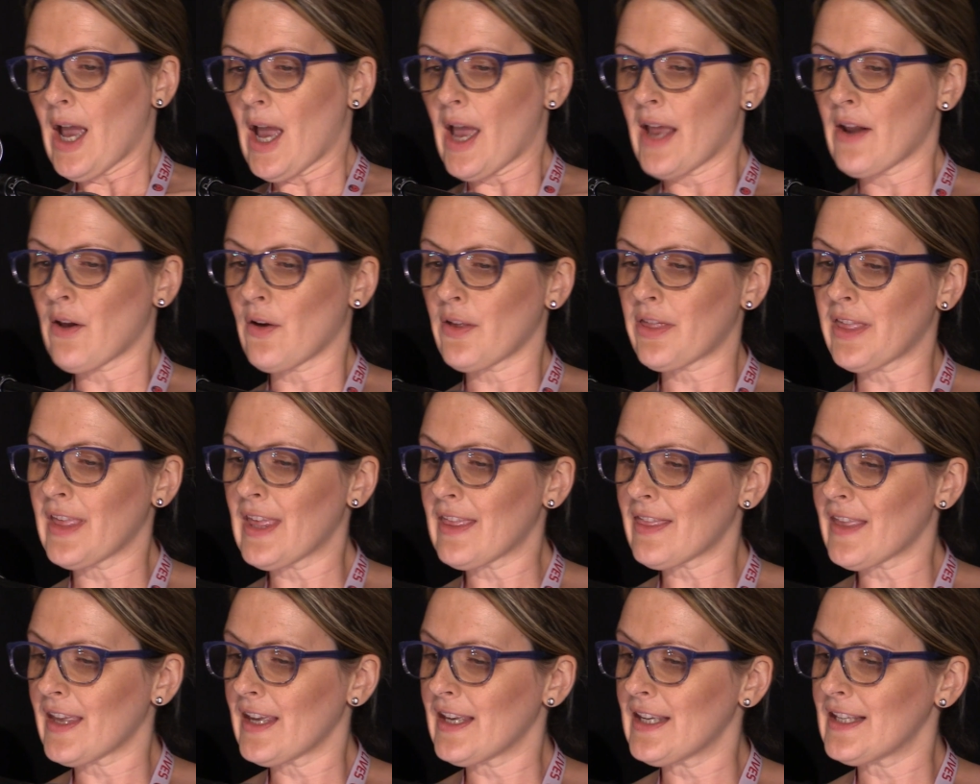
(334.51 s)
And I
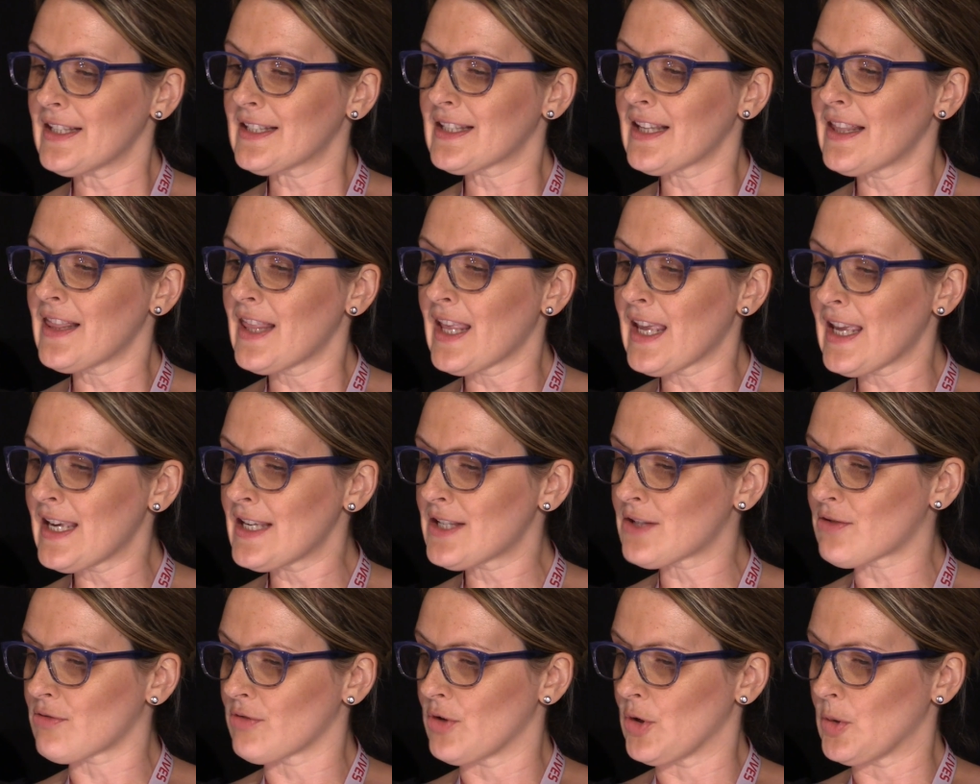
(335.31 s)
think that it is in
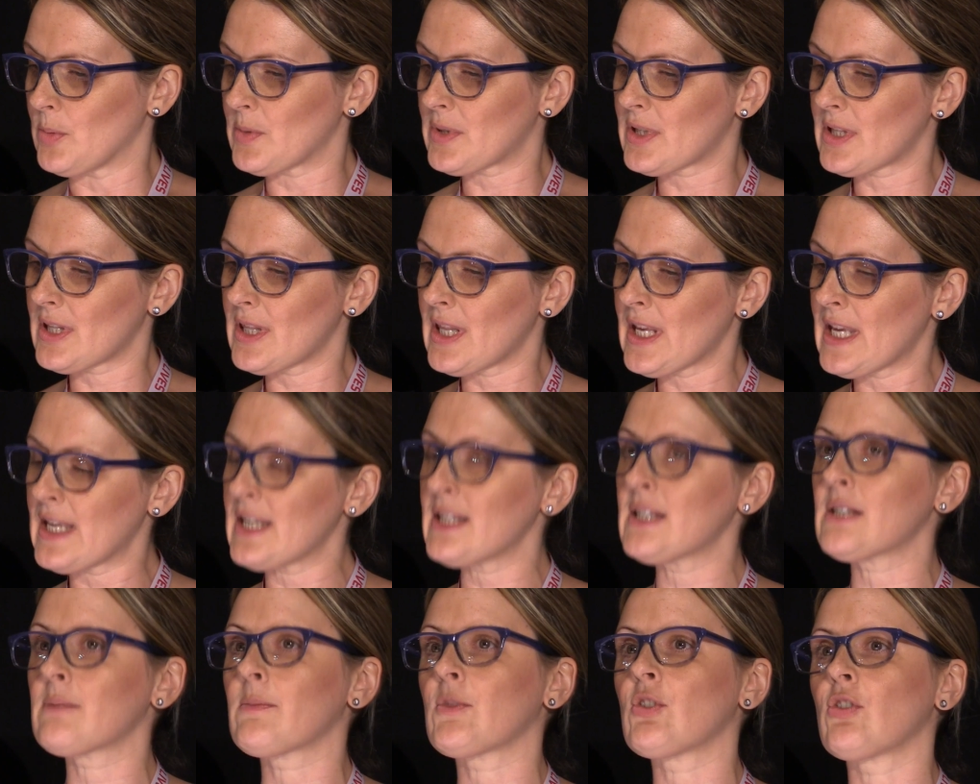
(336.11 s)
these groups,
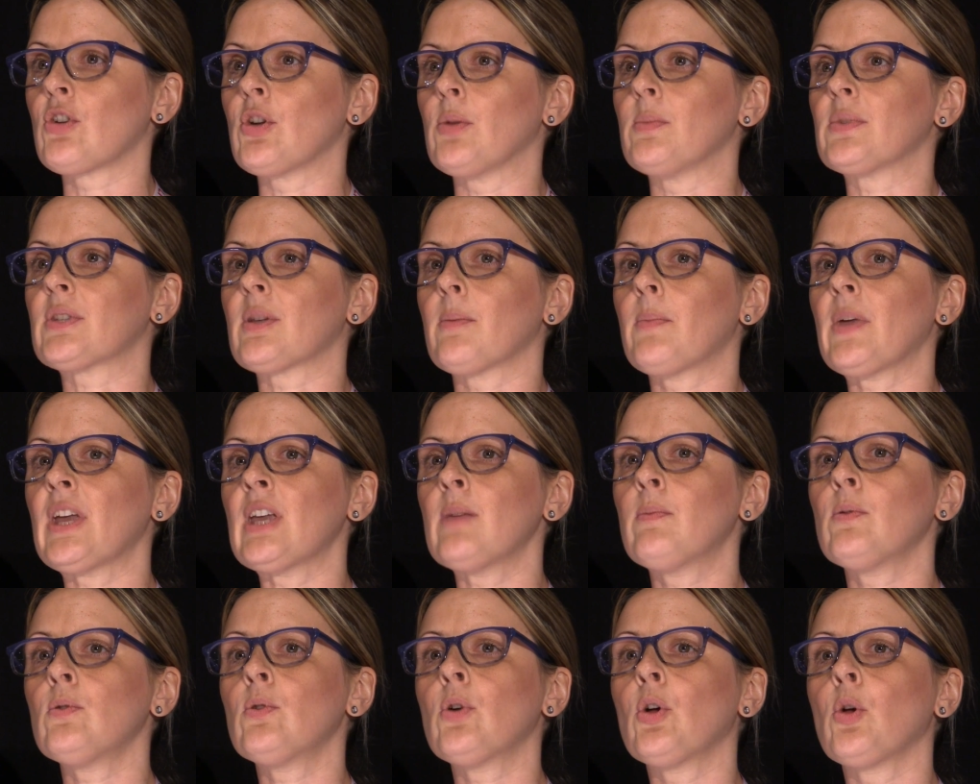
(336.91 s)
the
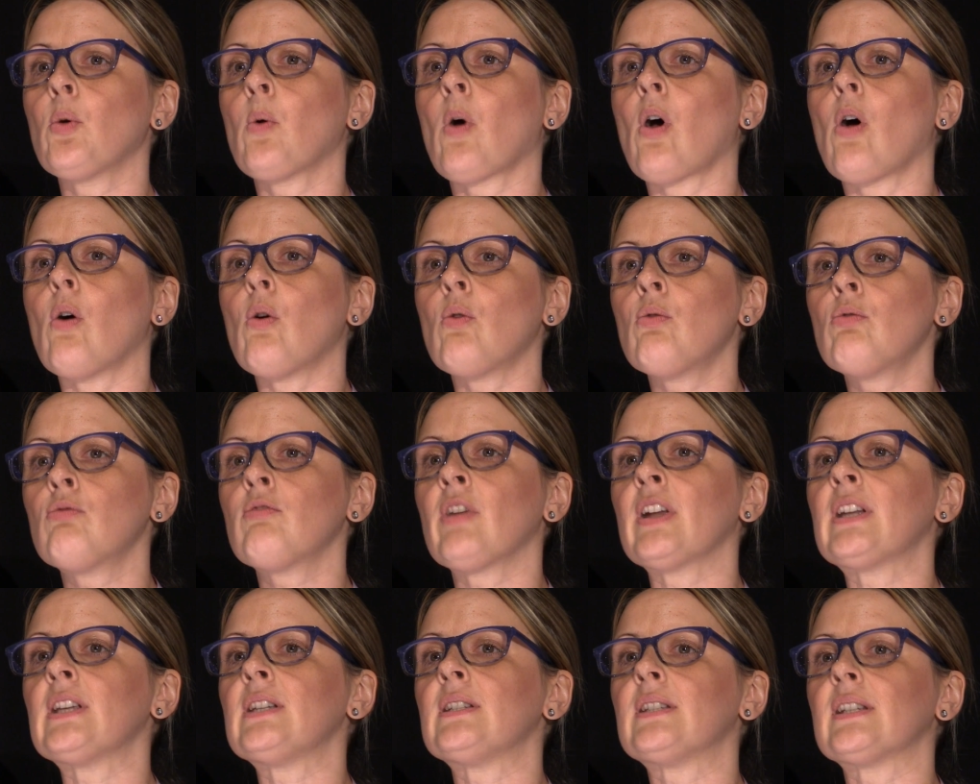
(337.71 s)
people who are
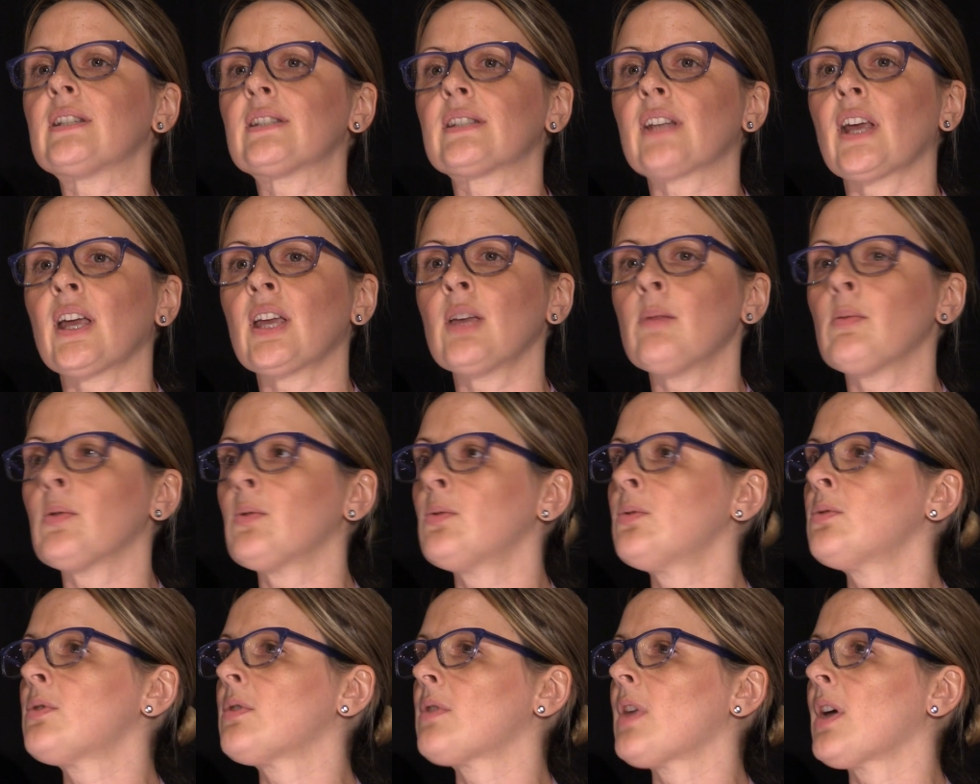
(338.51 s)
already
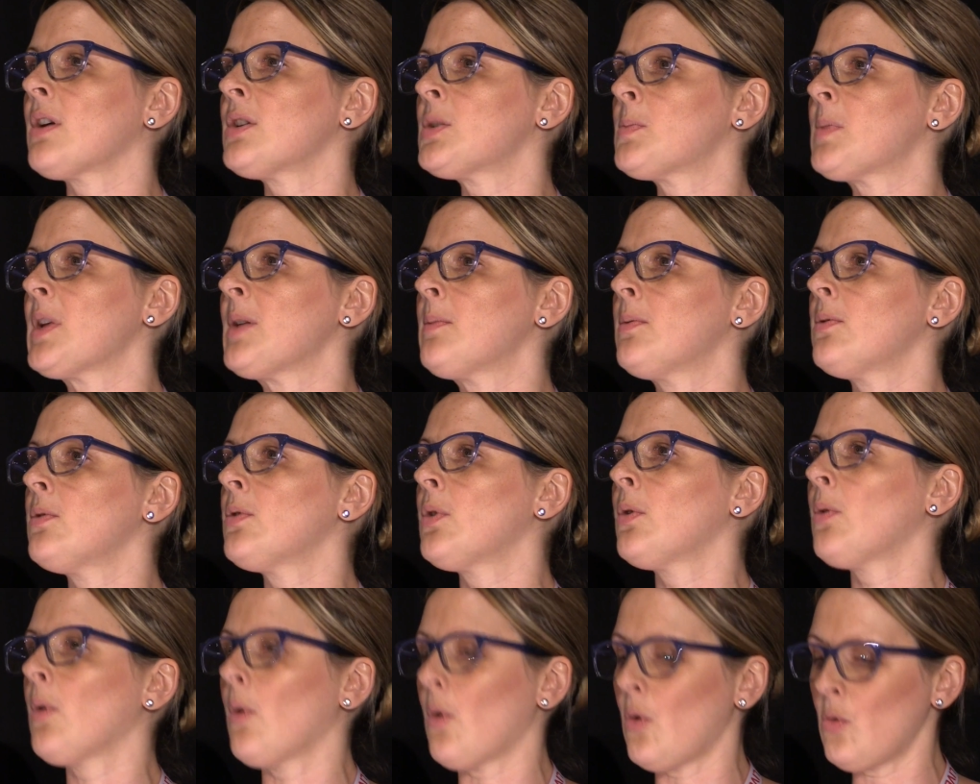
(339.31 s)
disabled, those
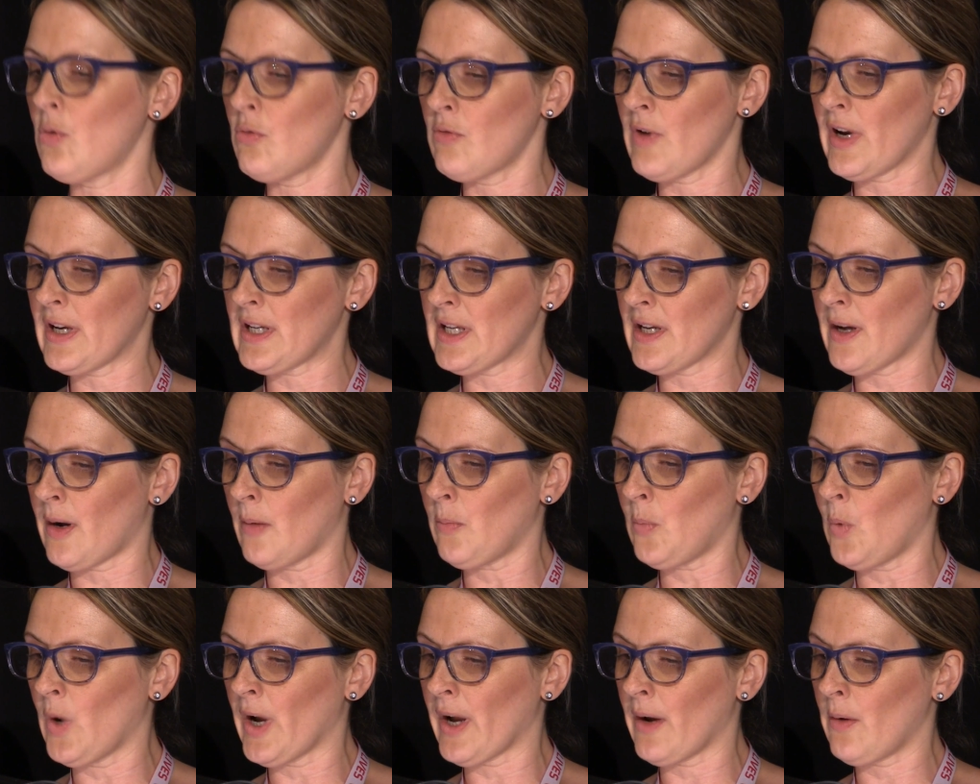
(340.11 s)
people who are already
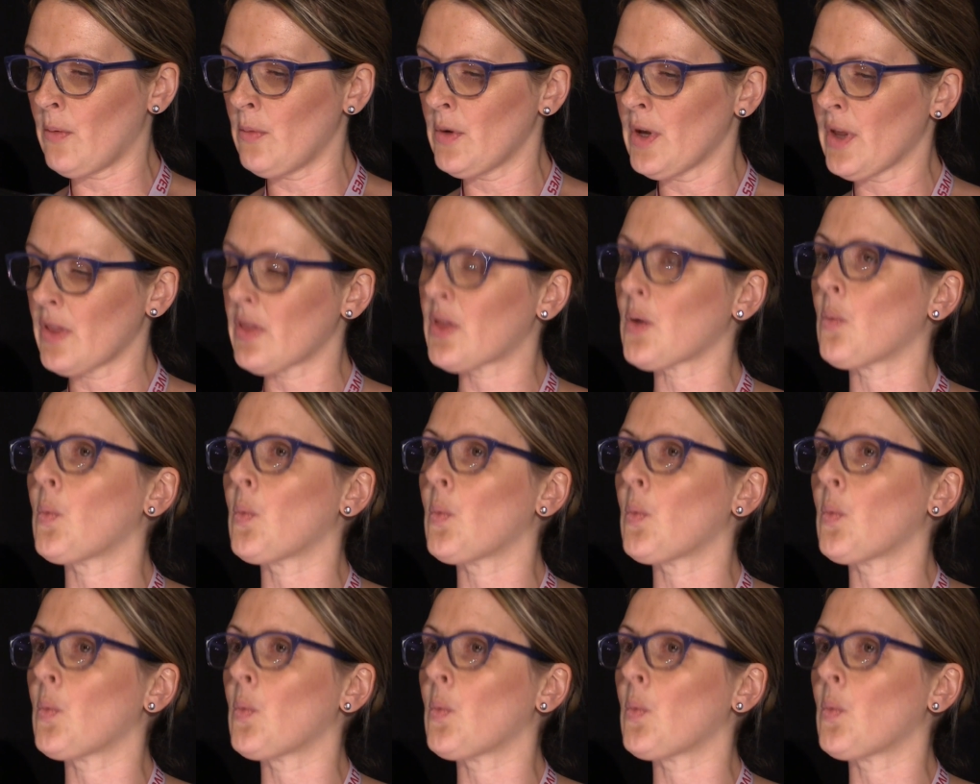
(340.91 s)
unwell,